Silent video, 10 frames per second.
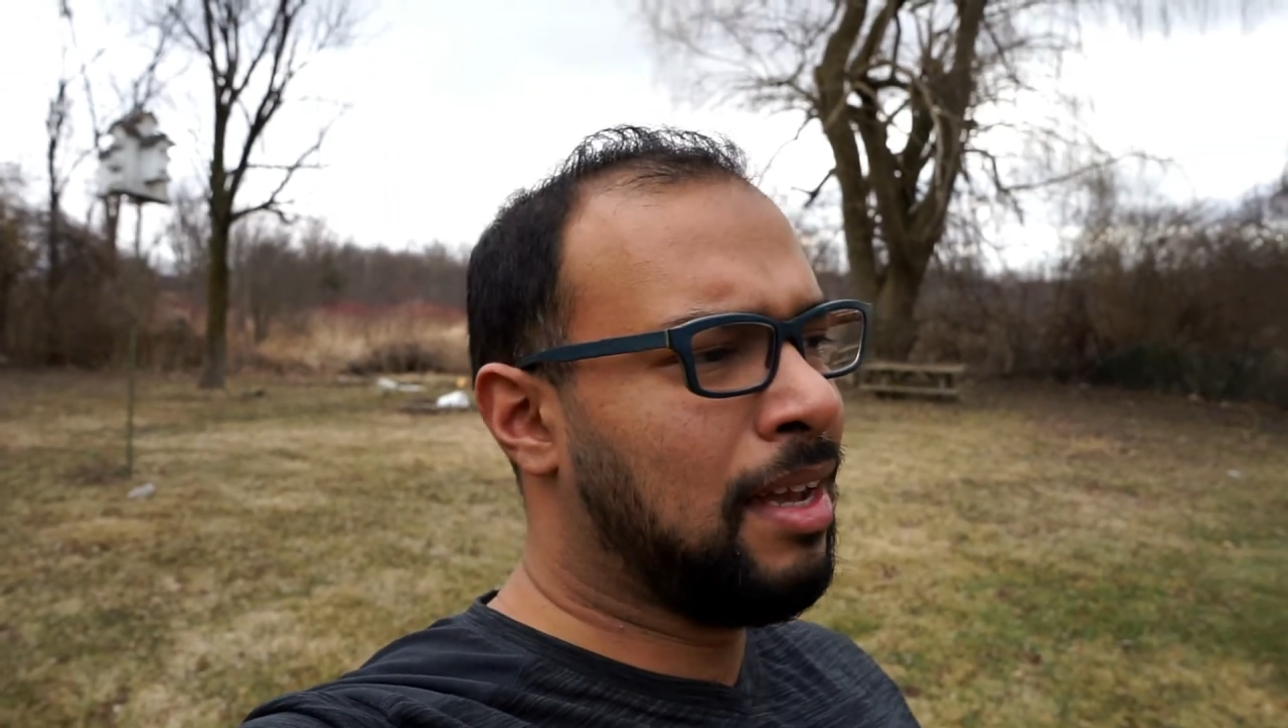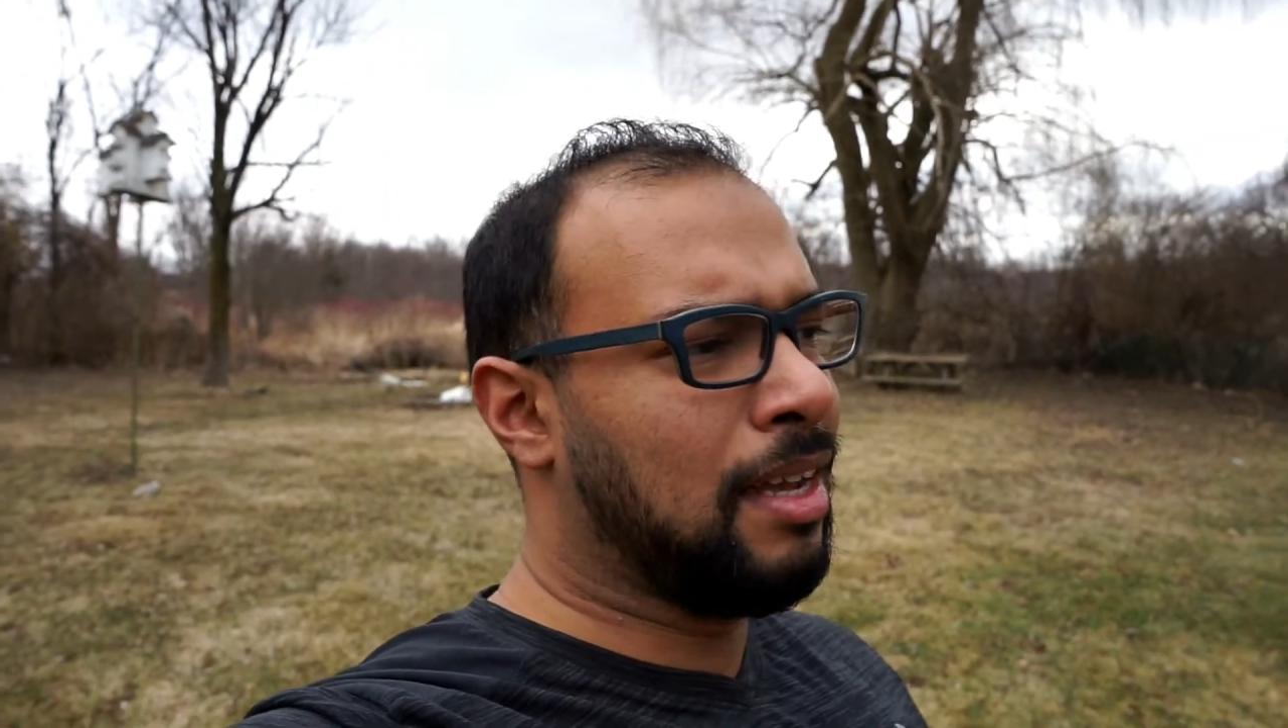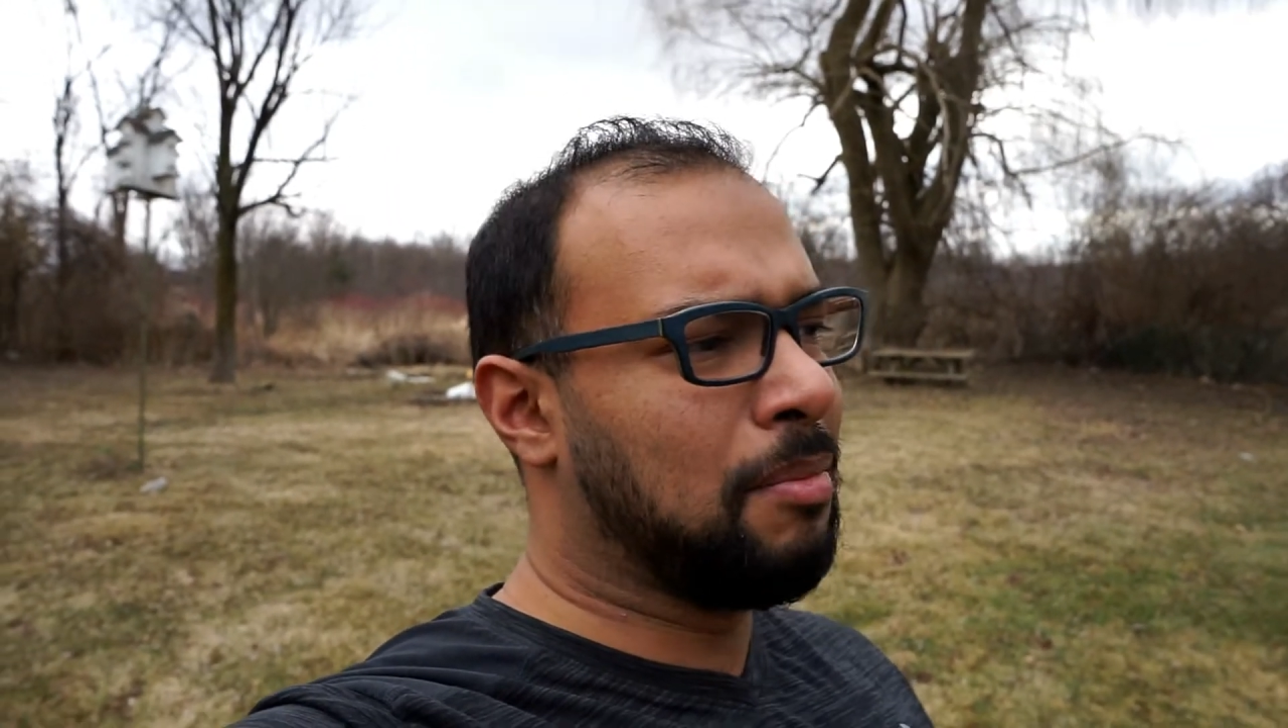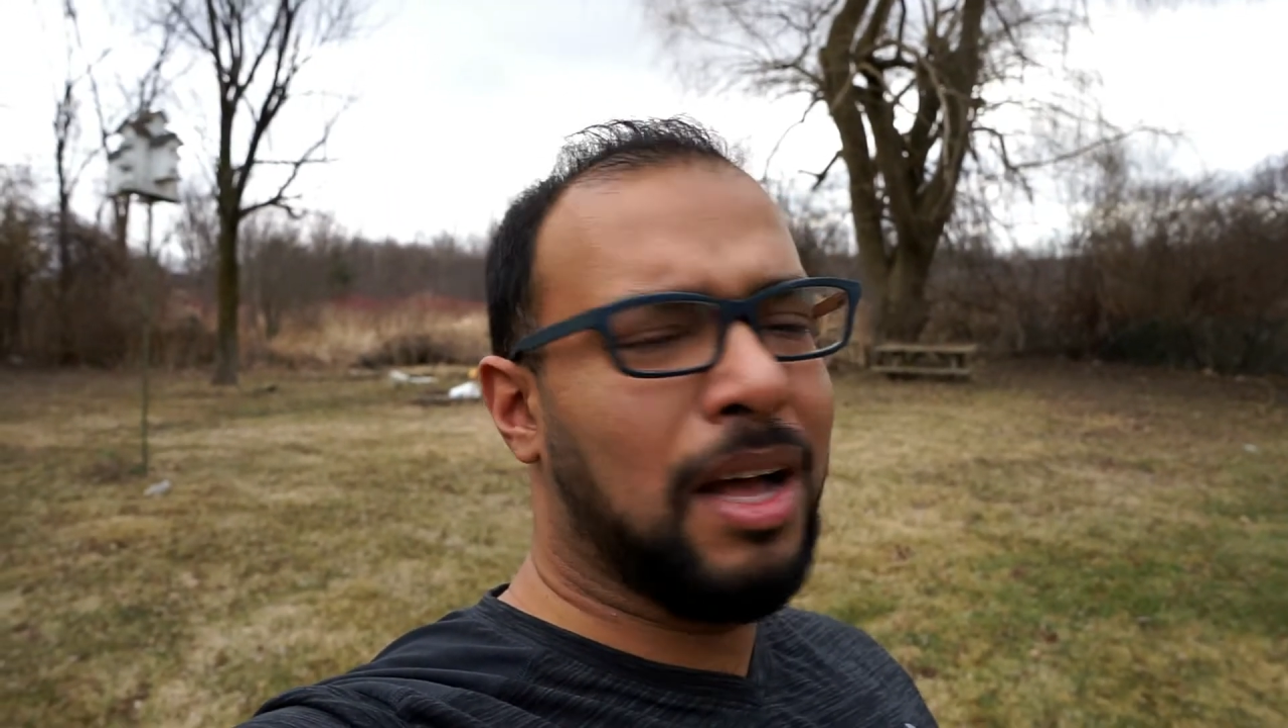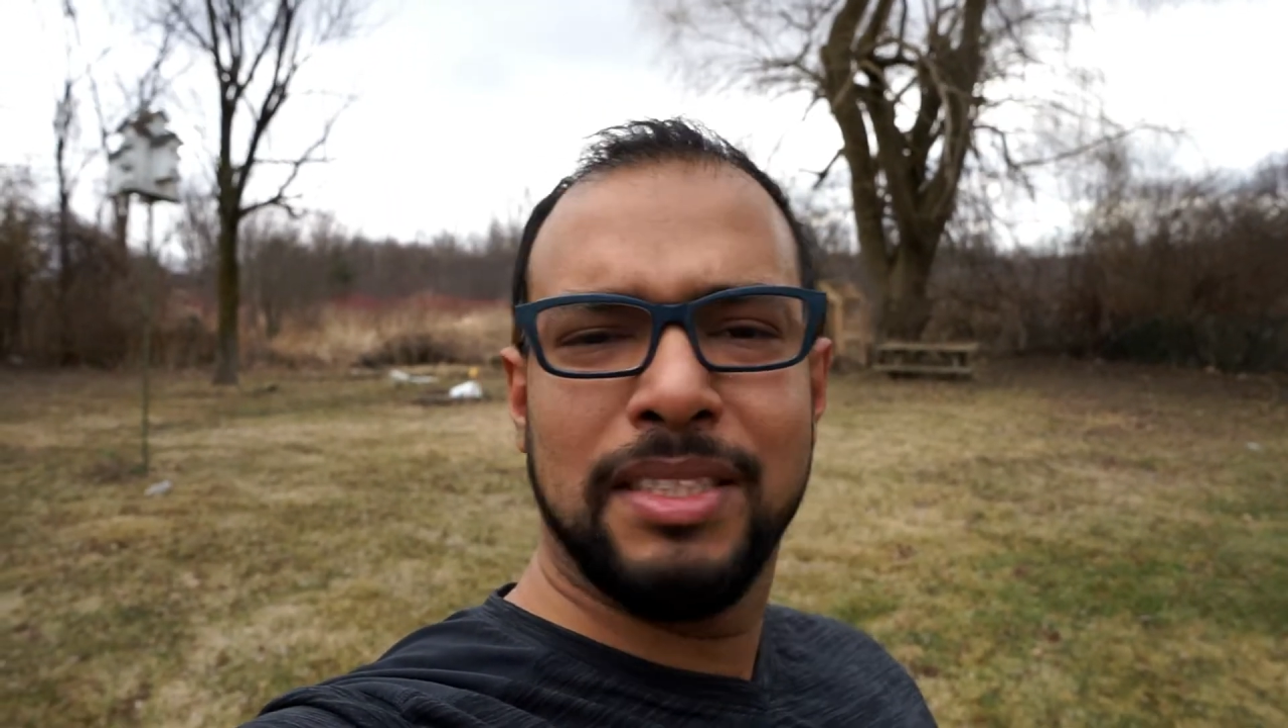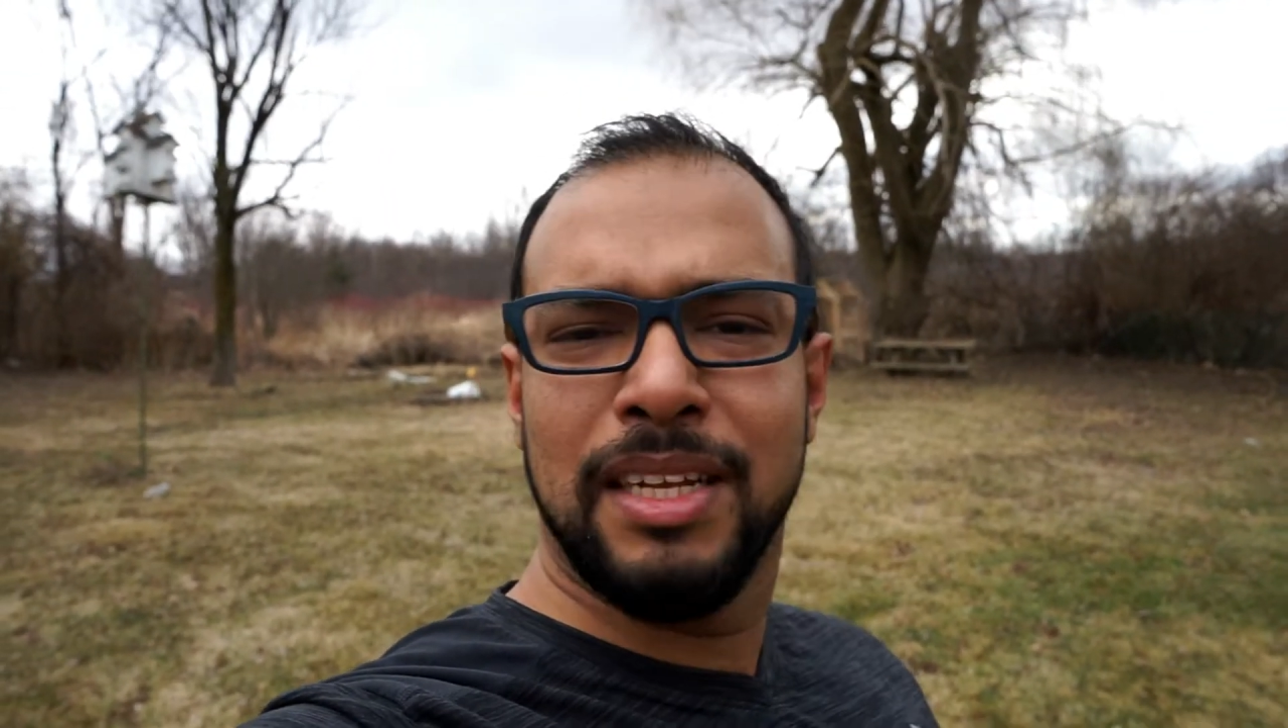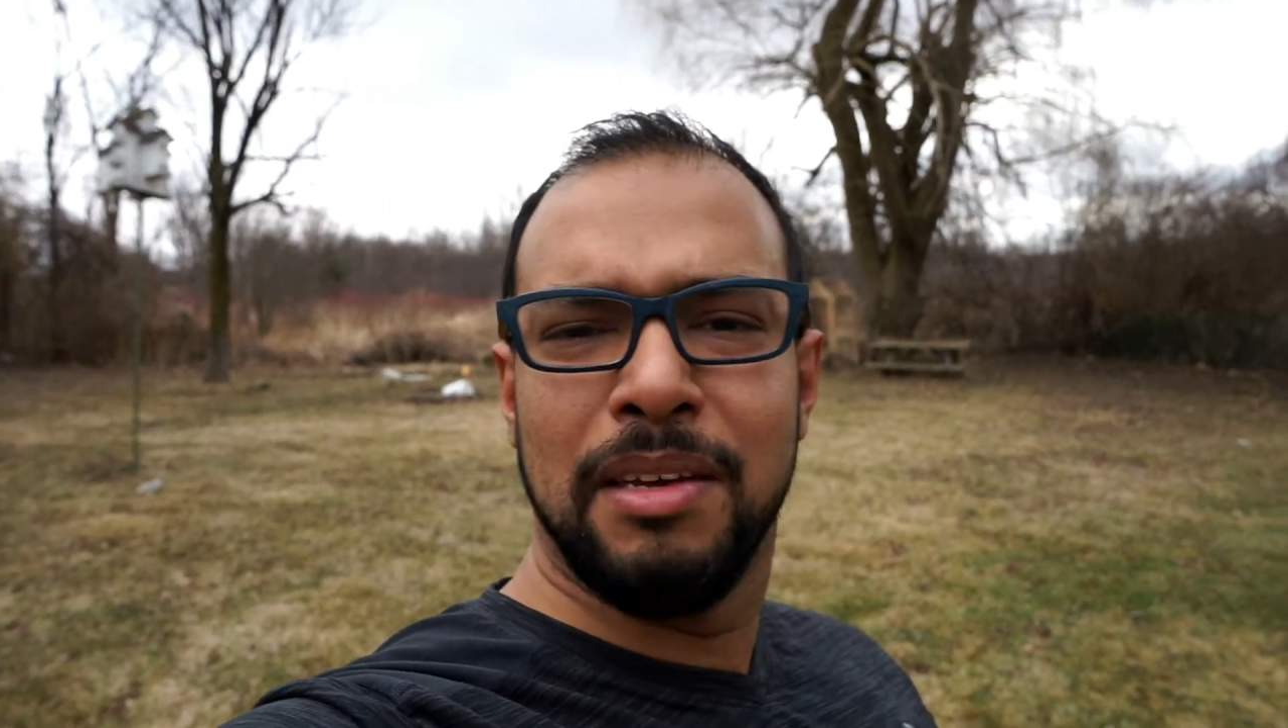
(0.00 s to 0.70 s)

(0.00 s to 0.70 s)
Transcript: Last